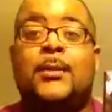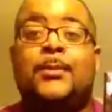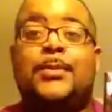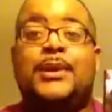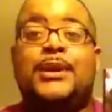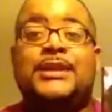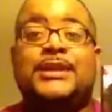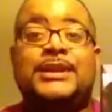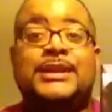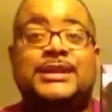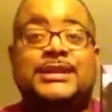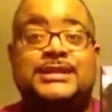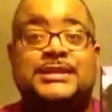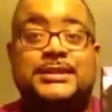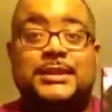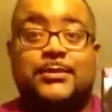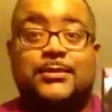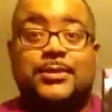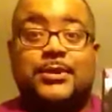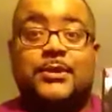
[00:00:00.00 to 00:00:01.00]
But this
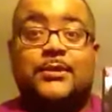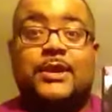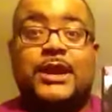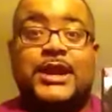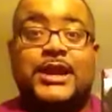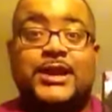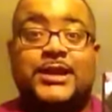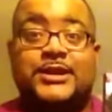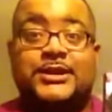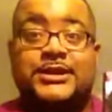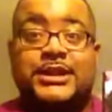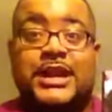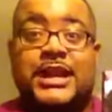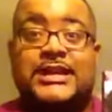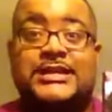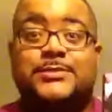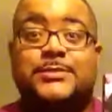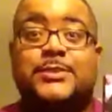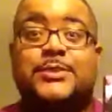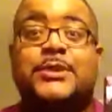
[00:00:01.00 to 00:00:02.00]
book right here,
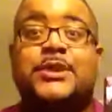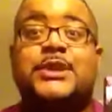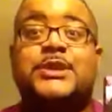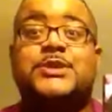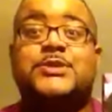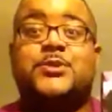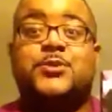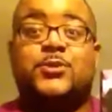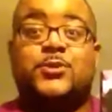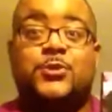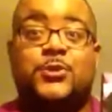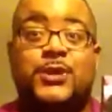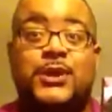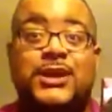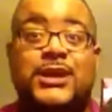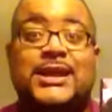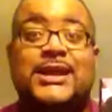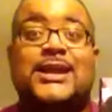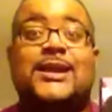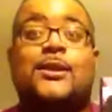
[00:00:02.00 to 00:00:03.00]
Jazz Moon, is
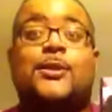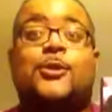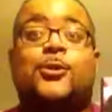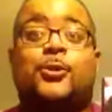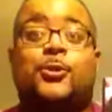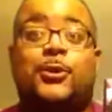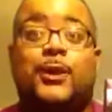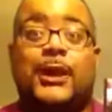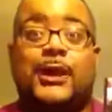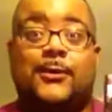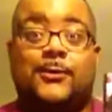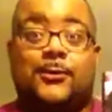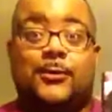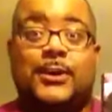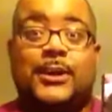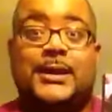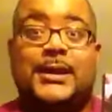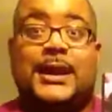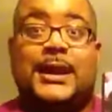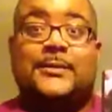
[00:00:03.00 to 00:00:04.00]
really a great
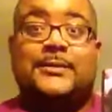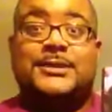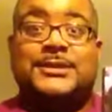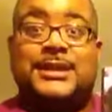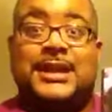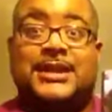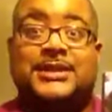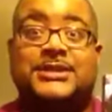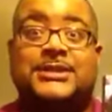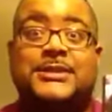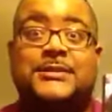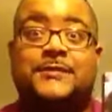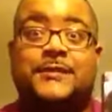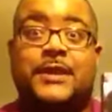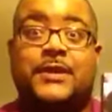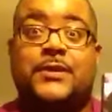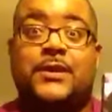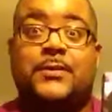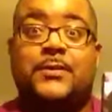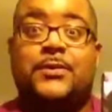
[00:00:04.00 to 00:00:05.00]
read. I was actually
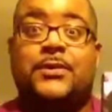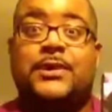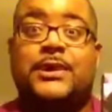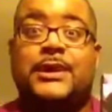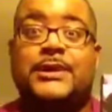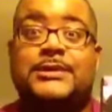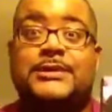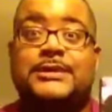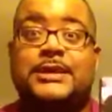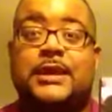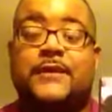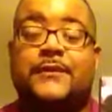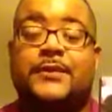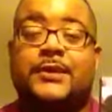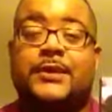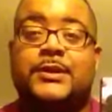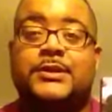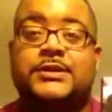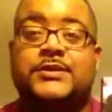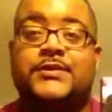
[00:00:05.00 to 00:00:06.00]
very impressed. Now, for
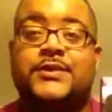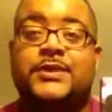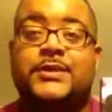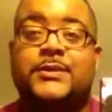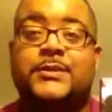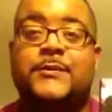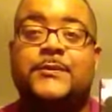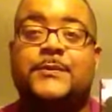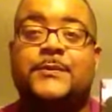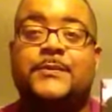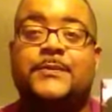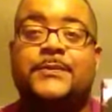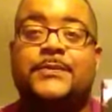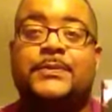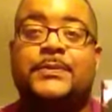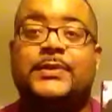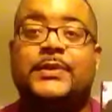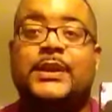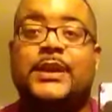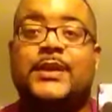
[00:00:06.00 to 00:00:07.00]
those of you
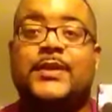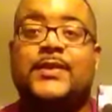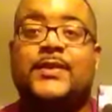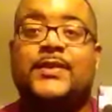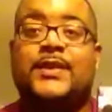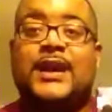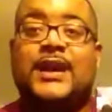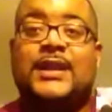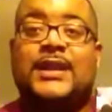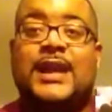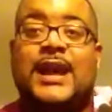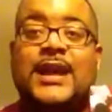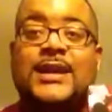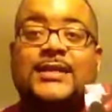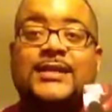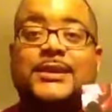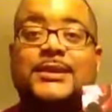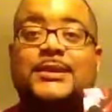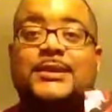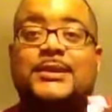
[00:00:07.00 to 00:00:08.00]
that like
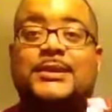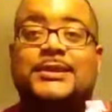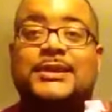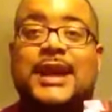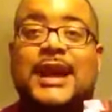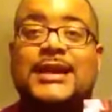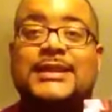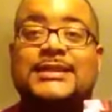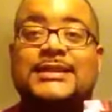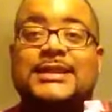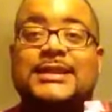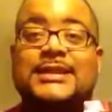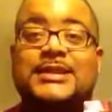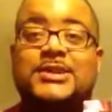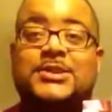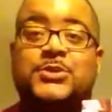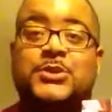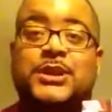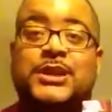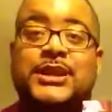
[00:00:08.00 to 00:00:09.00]
the
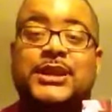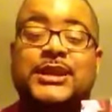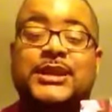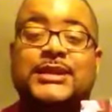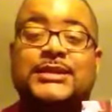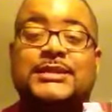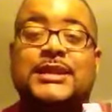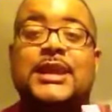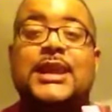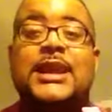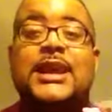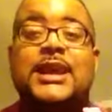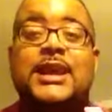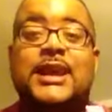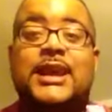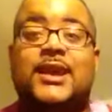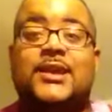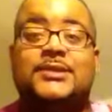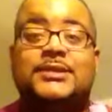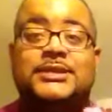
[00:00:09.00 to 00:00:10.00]
1920s, uh,
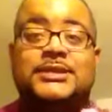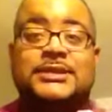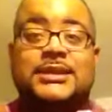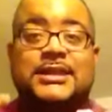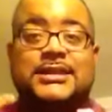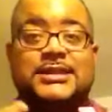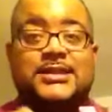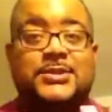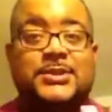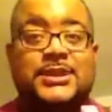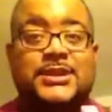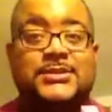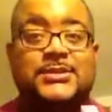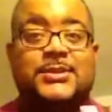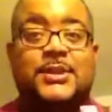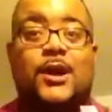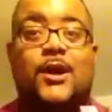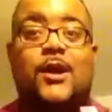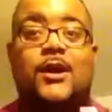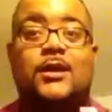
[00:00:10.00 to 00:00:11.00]
he goes into 1920s
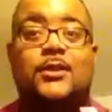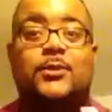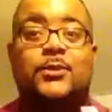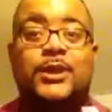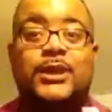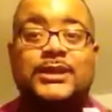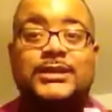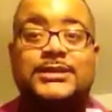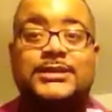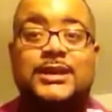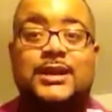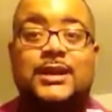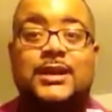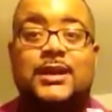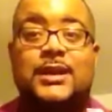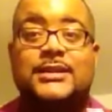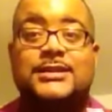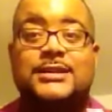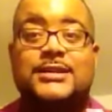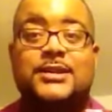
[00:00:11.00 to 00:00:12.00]
with the Harlem
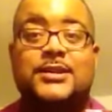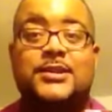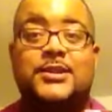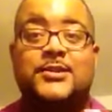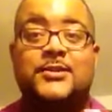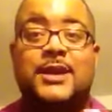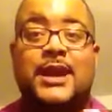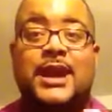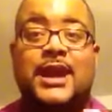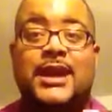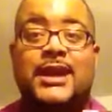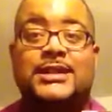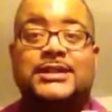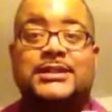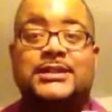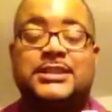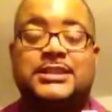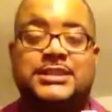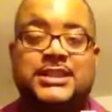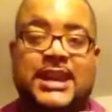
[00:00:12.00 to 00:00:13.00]
Renaissance and the New Age,
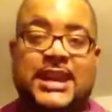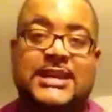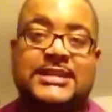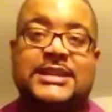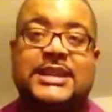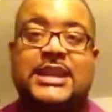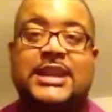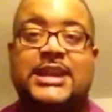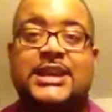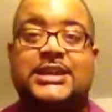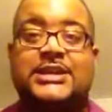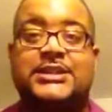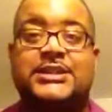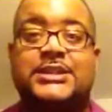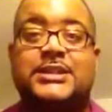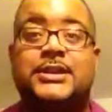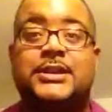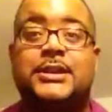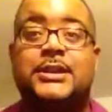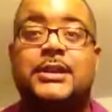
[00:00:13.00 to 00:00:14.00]
the Jazz Age,